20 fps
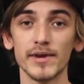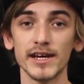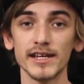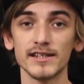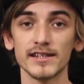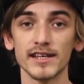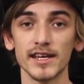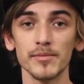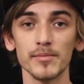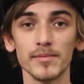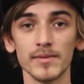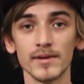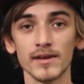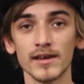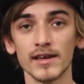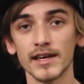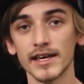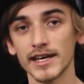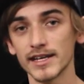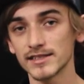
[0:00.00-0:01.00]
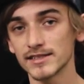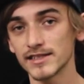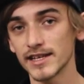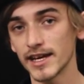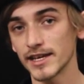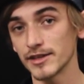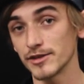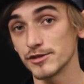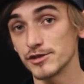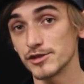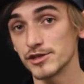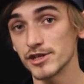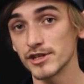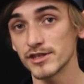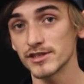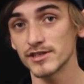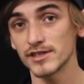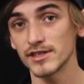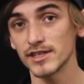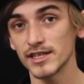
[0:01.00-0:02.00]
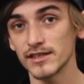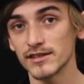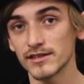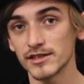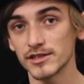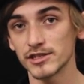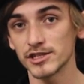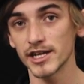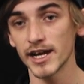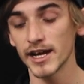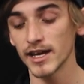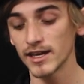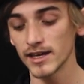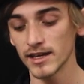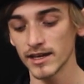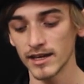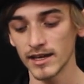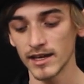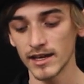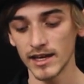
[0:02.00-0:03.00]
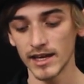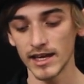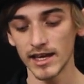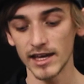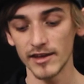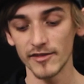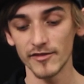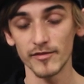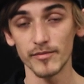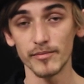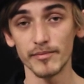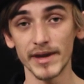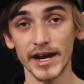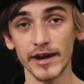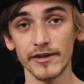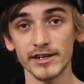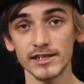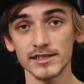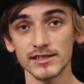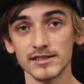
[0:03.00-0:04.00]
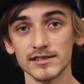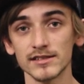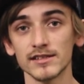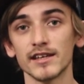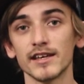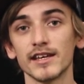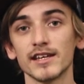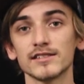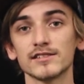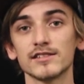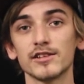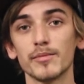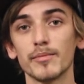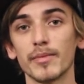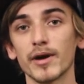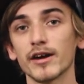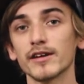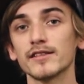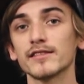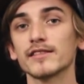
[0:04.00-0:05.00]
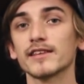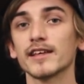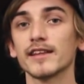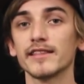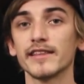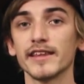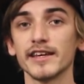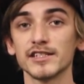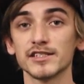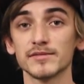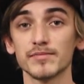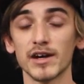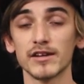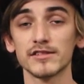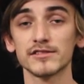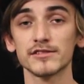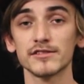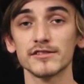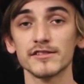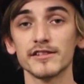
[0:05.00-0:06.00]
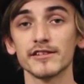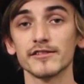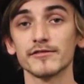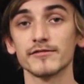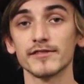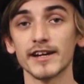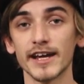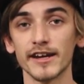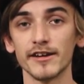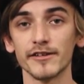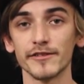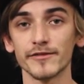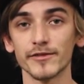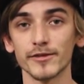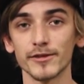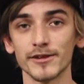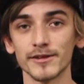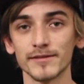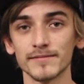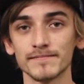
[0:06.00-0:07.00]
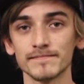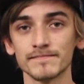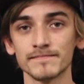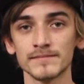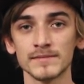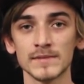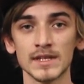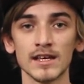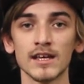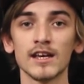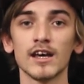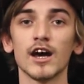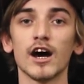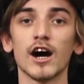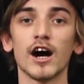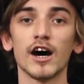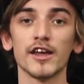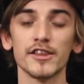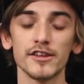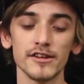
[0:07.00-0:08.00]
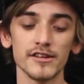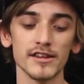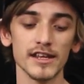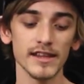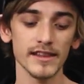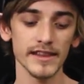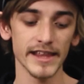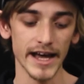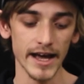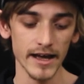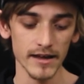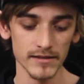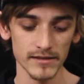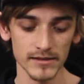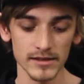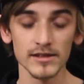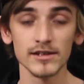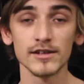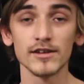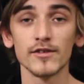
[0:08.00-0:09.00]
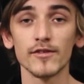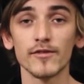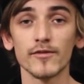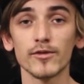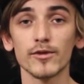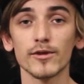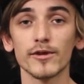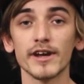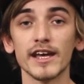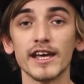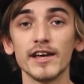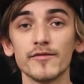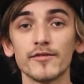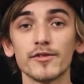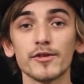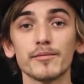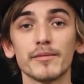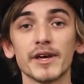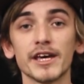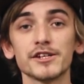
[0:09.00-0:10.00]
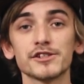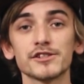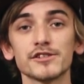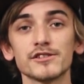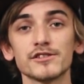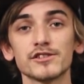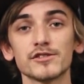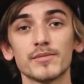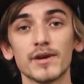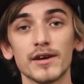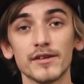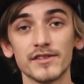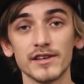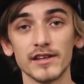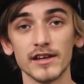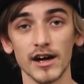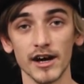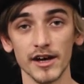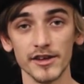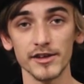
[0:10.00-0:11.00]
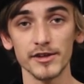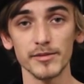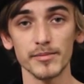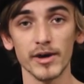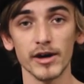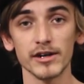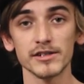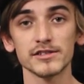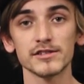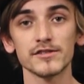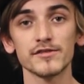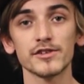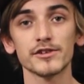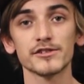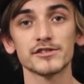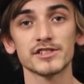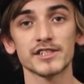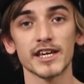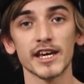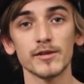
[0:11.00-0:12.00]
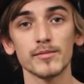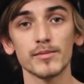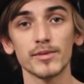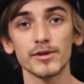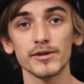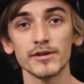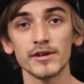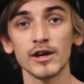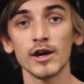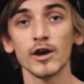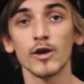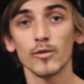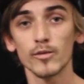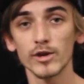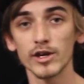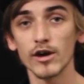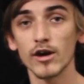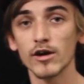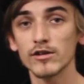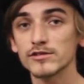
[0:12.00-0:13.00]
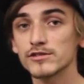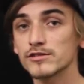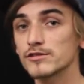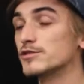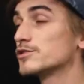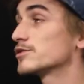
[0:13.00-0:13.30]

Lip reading: my tip is that you just need to check if bearings is the part that they sponsor their rider for. Other than that, for informations about the other parts of your skateboard, we also